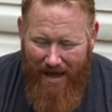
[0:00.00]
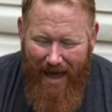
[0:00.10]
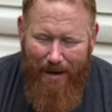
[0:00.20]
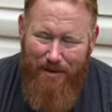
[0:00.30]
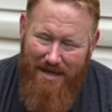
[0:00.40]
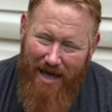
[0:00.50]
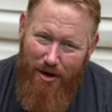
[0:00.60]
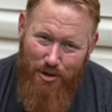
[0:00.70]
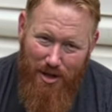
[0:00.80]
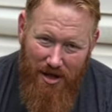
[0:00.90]
And
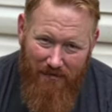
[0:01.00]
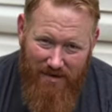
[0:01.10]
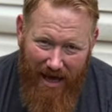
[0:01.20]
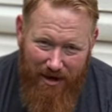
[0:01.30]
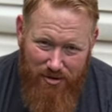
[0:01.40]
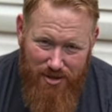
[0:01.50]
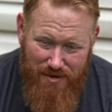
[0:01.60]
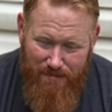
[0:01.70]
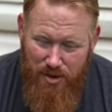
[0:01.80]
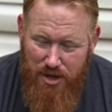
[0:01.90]
potatoes love
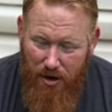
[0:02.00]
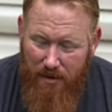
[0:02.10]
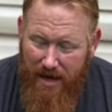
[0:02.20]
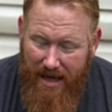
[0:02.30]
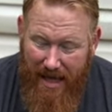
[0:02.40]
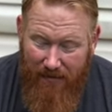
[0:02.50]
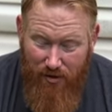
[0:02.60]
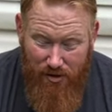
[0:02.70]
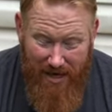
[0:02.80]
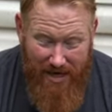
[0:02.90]
nitrogen. So if
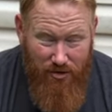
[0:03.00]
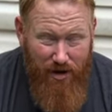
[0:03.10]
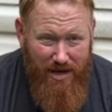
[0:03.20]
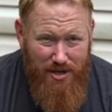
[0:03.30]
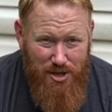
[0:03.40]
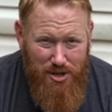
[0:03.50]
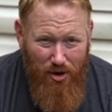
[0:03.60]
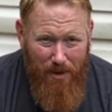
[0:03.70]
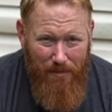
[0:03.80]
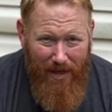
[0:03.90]
you're getting ready to
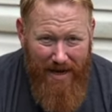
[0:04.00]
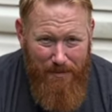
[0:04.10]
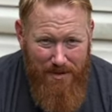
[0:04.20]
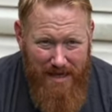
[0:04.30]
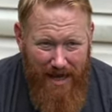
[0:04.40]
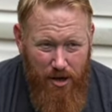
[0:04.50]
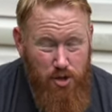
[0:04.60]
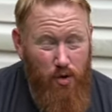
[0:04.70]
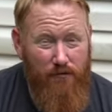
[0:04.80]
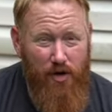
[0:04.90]
start planting potatoes, or if you